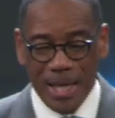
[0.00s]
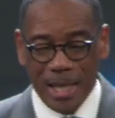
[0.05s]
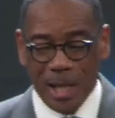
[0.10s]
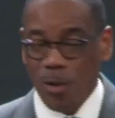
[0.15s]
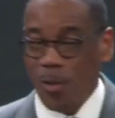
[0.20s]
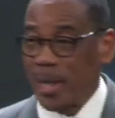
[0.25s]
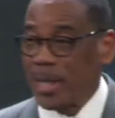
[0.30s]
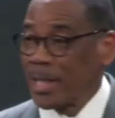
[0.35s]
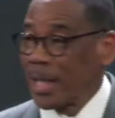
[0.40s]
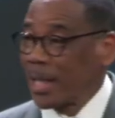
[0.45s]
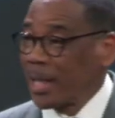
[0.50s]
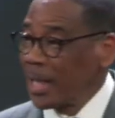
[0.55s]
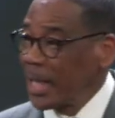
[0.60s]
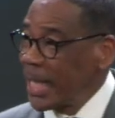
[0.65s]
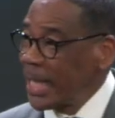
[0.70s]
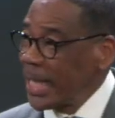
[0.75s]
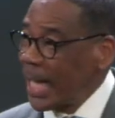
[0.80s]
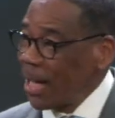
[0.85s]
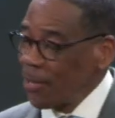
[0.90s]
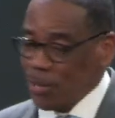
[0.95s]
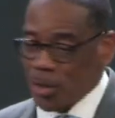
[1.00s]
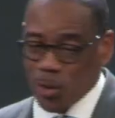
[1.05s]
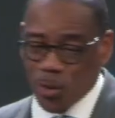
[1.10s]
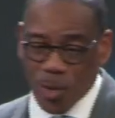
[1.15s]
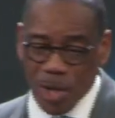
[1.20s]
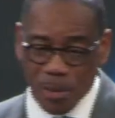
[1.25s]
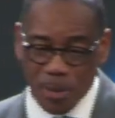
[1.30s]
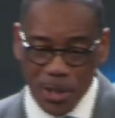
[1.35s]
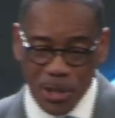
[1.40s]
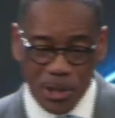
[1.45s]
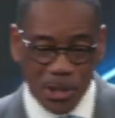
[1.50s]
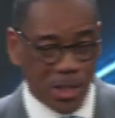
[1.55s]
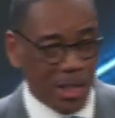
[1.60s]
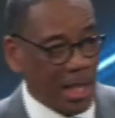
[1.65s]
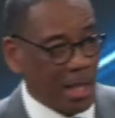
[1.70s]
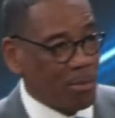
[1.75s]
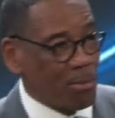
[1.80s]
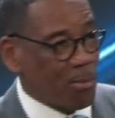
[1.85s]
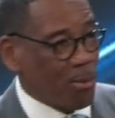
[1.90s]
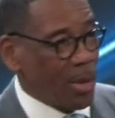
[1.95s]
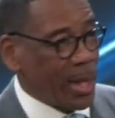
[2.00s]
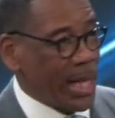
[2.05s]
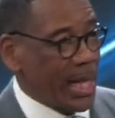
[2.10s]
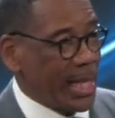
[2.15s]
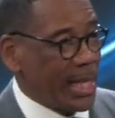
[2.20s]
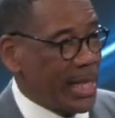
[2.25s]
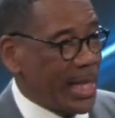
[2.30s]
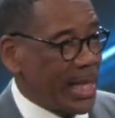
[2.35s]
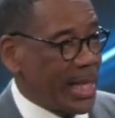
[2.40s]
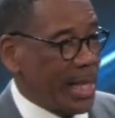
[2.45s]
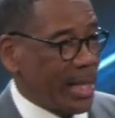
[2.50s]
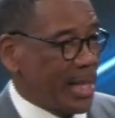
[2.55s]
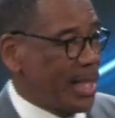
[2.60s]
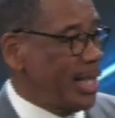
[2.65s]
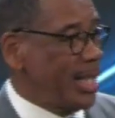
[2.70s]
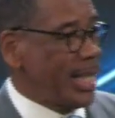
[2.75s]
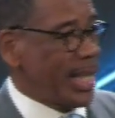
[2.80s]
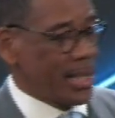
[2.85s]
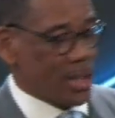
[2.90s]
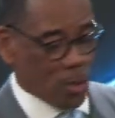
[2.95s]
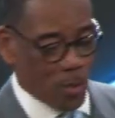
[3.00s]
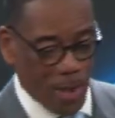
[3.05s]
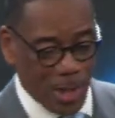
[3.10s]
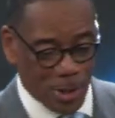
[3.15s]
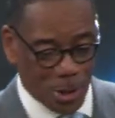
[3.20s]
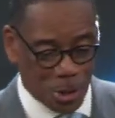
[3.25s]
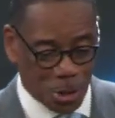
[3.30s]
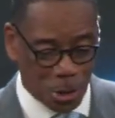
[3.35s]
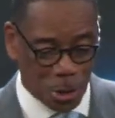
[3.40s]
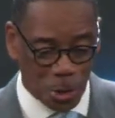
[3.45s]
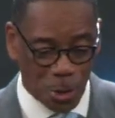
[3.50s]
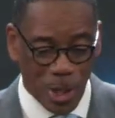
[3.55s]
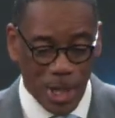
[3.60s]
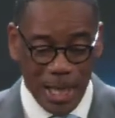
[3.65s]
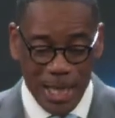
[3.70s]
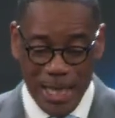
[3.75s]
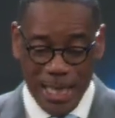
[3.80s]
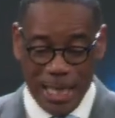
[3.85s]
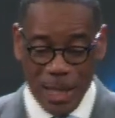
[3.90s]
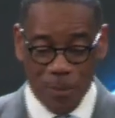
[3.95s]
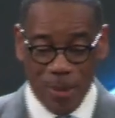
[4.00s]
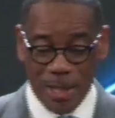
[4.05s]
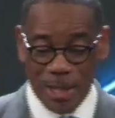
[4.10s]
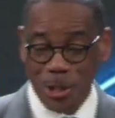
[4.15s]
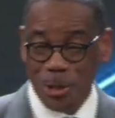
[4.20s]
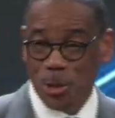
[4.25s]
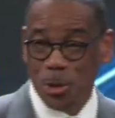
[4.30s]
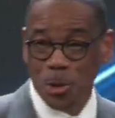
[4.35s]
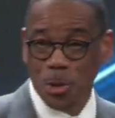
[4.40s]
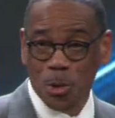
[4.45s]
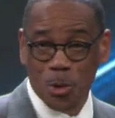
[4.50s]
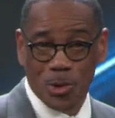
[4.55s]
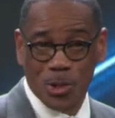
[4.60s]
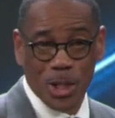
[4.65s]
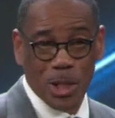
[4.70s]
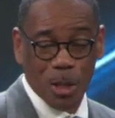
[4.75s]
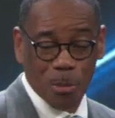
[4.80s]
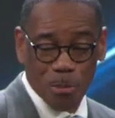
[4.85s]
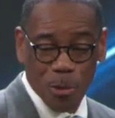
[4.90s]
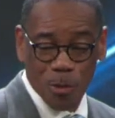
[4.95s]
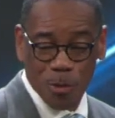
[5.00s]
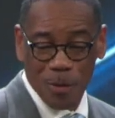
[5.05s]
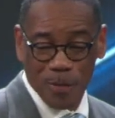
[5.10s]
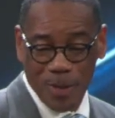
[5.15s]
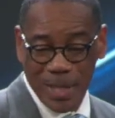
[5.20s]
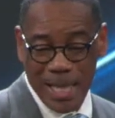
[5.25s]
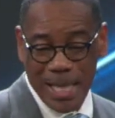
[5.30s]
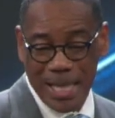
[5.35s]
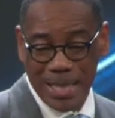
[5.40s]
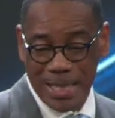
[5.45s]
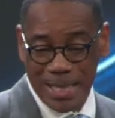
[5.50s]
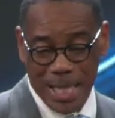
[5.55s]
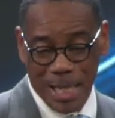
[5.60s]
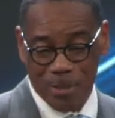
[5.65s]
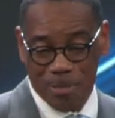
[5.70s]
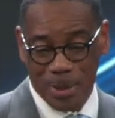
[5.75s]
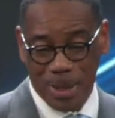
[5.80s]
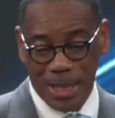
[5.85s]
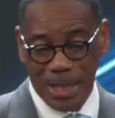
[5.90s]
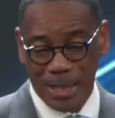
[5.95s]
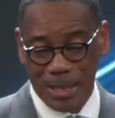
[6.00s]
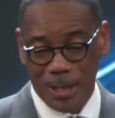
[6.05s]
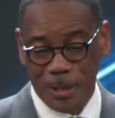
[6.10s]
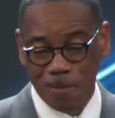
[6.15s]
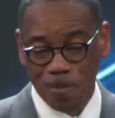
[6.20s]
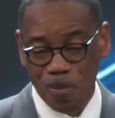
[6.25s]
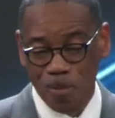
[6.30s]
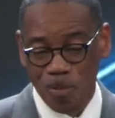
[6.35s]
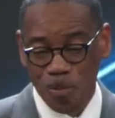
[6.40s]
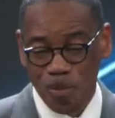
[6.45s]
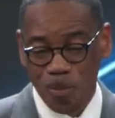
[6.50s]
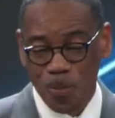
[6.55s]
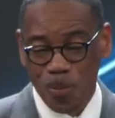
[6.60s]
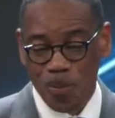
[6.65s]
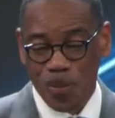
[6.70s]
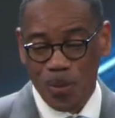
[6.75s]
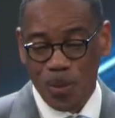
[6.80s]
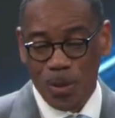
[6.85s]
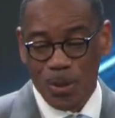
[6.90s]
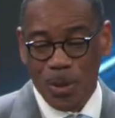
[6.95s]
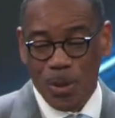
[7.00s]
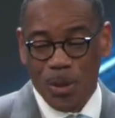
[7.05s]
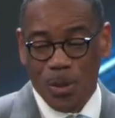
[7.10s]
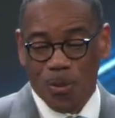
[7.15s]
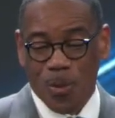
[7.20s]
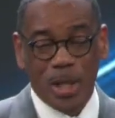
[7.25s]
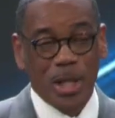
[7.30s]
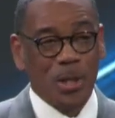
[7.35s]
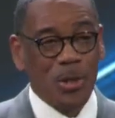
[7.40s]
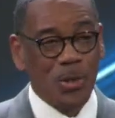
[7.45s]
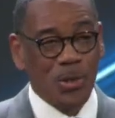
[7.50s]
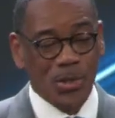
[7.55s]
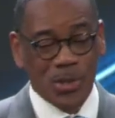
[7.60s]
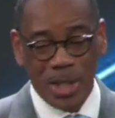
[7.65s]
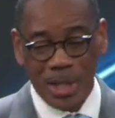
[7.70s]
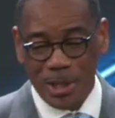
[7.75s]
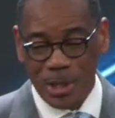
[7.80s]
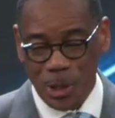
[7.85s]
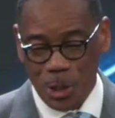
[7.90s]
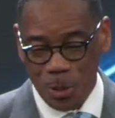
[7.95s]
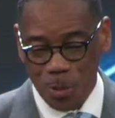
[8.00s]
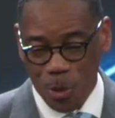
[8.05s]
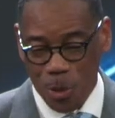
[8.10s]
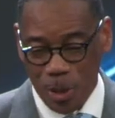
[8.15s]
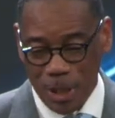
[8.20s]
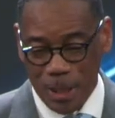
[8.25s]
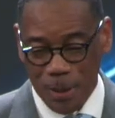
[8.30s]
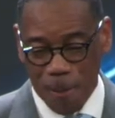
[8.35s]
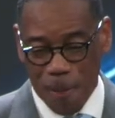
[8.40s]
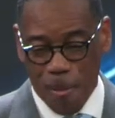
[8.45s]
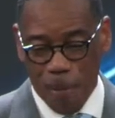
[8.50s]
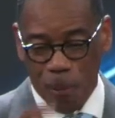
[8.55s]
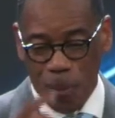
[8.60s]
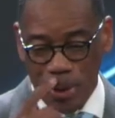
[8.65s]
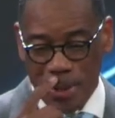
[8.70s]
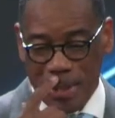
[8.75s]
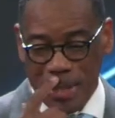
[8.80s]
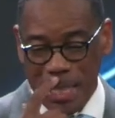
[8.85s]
They're ready to clean out the rubbish and clean out the residue and get ready to see the move of God take place. What do you see this morning? What